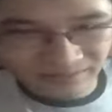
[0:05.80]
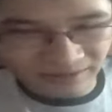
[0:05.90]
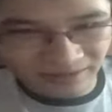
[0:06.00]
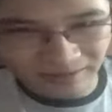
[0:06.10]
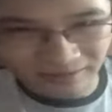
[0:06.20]

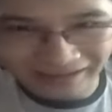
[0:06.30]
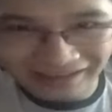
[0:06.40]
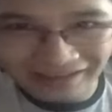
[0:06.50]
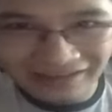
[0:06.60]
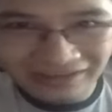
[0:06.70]
I don't want
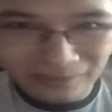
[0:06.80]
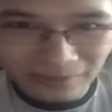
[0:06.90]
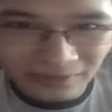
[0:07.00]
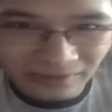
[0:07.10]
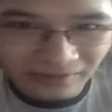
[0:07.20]
any
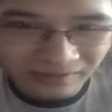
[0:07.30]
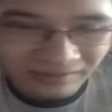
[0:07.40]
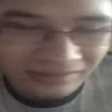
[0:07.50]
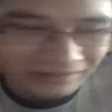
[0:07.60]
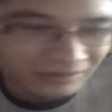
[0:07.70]
sympathy
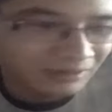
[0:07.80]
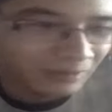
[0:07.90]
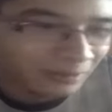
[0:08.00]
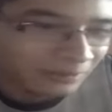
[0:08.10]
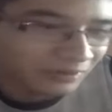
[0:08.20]

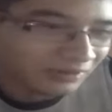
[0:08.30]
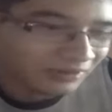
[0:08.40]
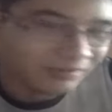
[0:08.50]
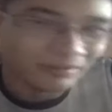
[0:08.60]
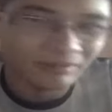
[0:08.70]
towards
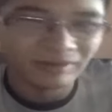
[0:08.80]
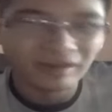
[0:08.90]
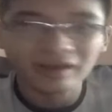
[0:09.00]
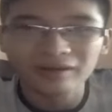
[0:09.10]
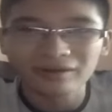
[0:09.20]
this.
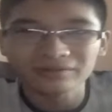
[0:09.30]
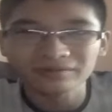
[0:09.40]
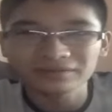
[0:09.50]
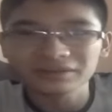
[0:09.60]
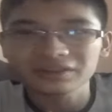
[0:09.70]
I
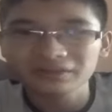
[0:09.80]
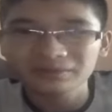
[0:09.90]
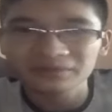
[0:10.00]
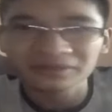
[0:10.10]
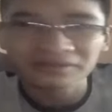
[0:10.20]
don't. It's just
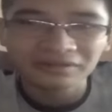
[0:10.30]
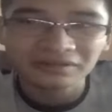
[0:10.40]
something that